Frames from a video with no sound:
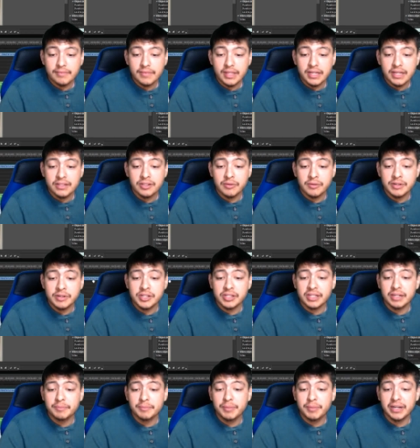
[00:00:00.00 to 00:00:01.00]
So we're just
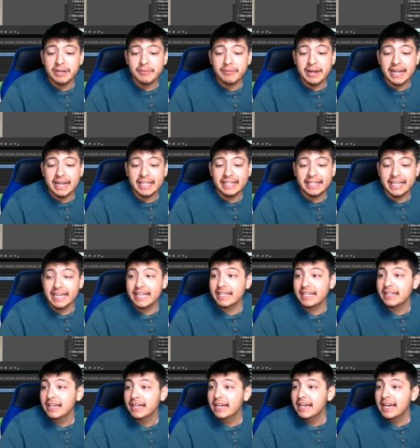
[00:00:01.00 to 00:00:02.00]
gonna put it right at the
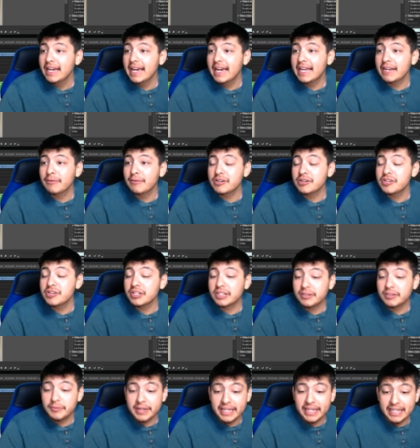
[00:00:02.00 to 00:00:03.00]
end, and then we're
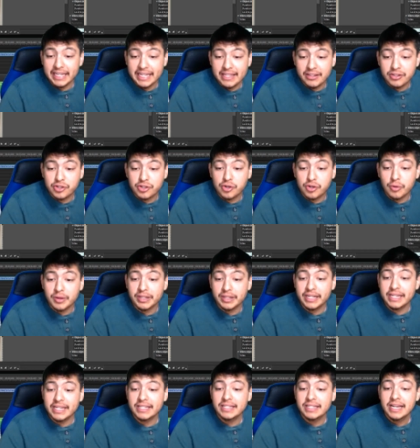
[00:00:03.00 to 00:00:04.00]
just we can either shorten
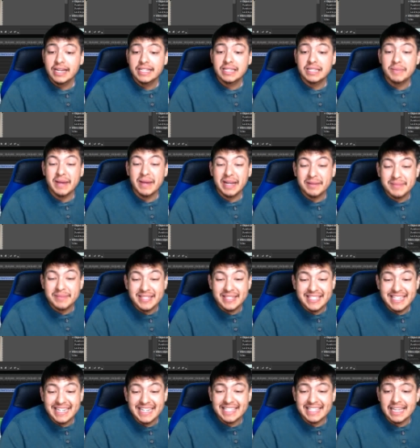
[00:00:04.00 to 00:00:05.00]
these to make them
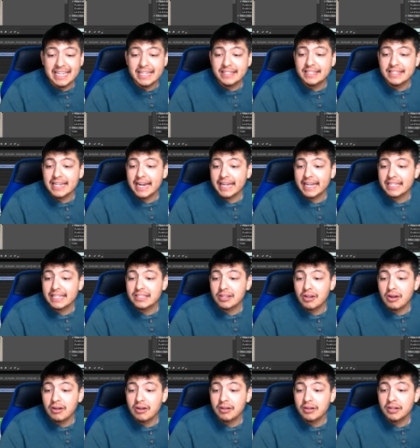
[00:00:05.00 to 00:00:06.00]
six seconds
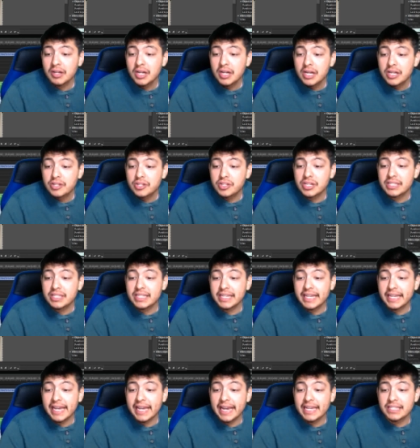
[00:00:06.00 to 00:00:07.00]
long, just in
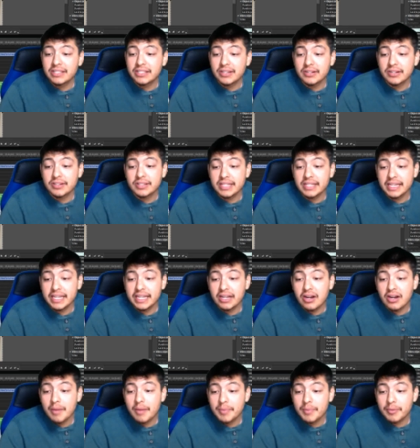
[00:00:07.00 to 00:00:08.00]
case there's any
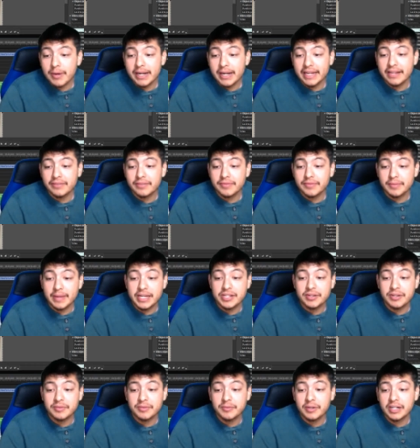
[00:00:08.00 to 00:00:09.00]
copyright information.